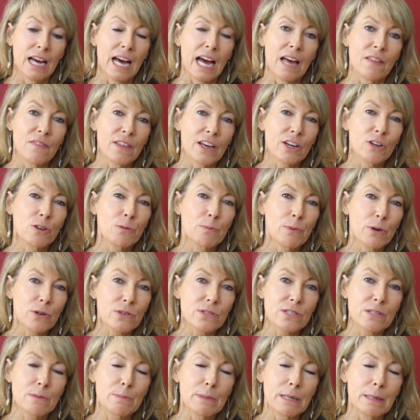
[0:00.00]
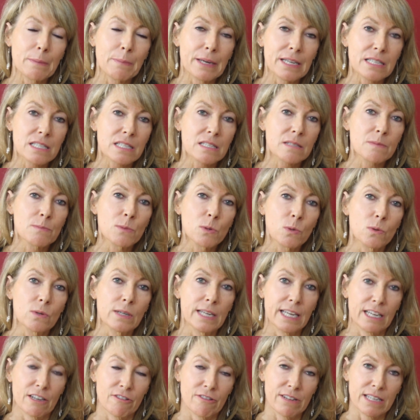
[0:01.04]
And there could possibly be a small
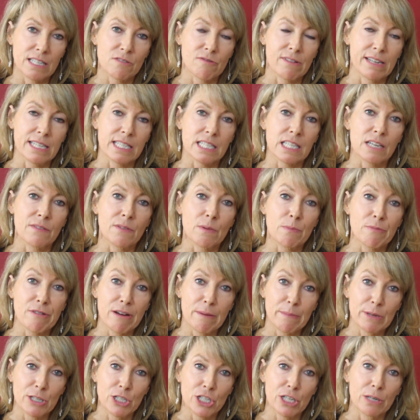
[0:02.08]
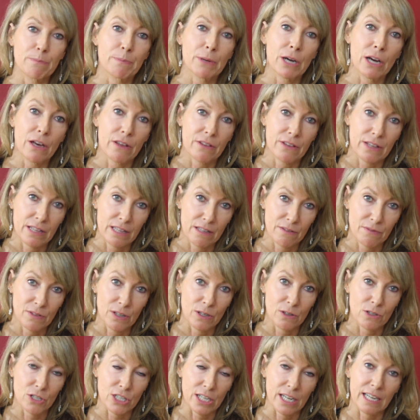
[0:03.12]
increased risk of a premature birth in the
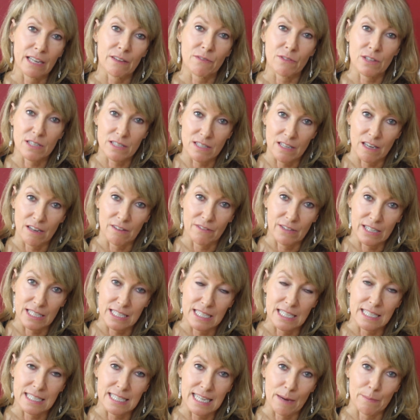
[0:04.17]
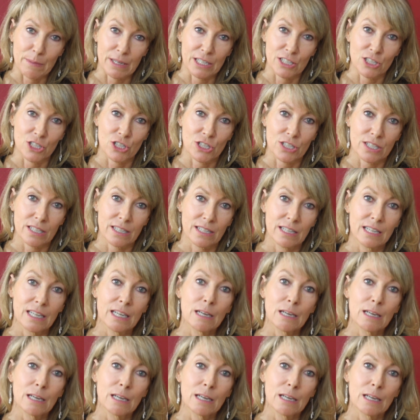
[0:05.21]
future if the cervix is damaged.